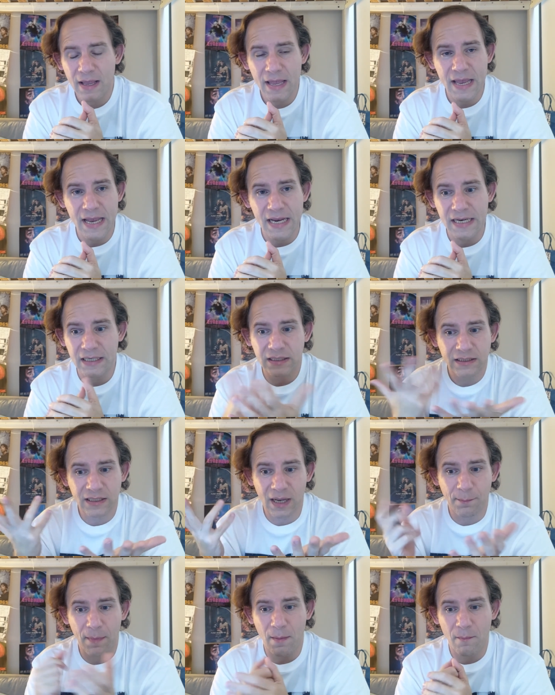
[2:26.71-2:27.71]
in
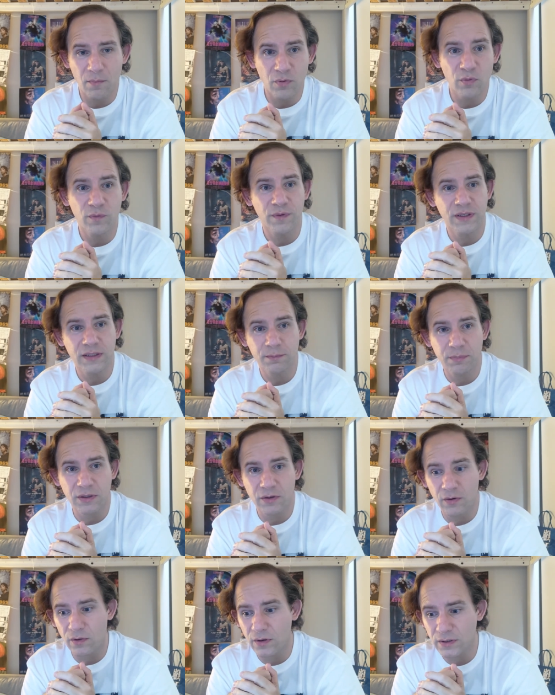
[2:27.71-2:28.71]
some movies
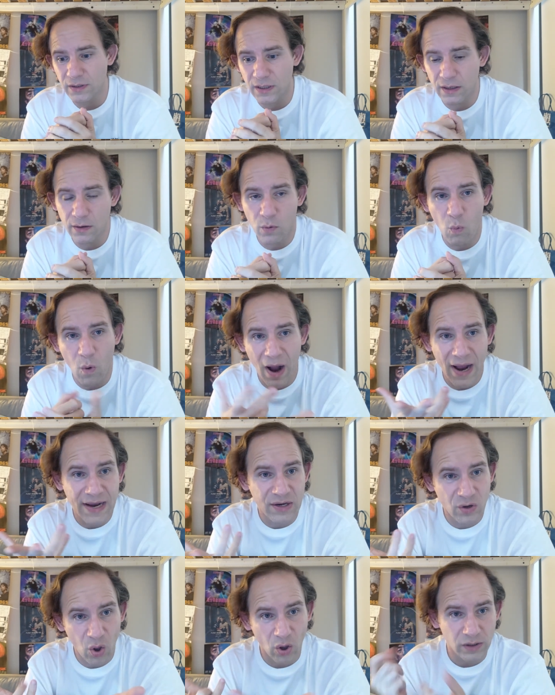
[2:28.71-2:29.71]
because uh,
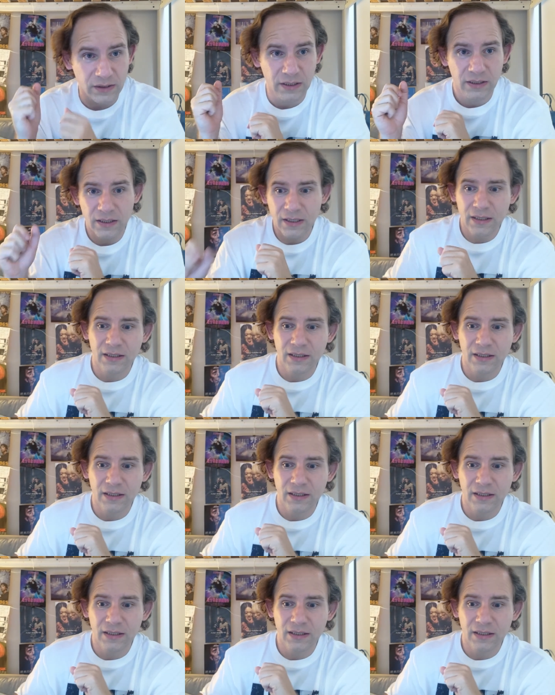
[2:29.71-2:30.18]
why not?